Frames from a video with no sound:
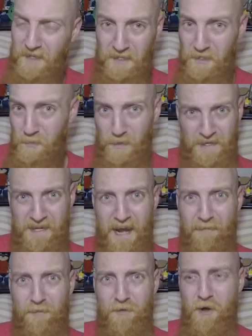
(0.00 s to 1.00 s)
You would
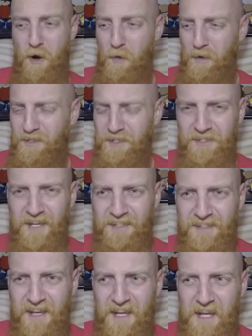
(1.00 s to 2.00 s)
never know. It just,
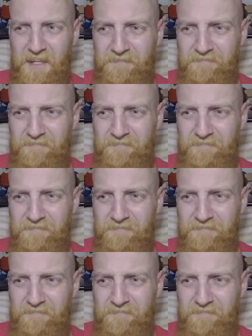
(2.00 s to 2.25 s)
it's like...